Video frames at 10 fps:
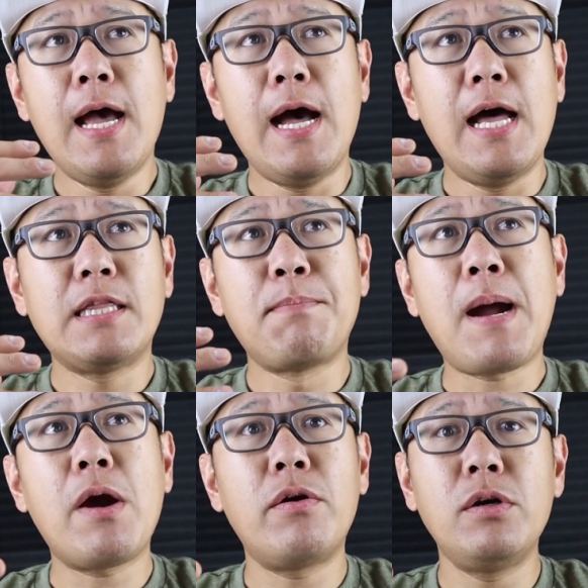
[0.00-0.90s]
the
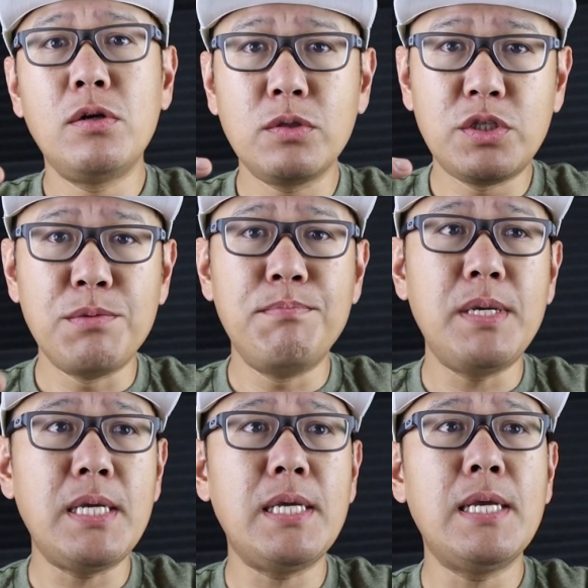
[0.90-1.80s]
Power Noodle to
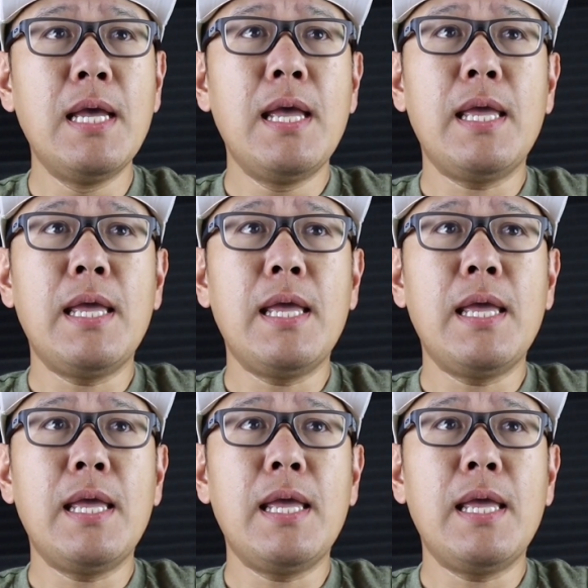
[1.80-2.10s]
me,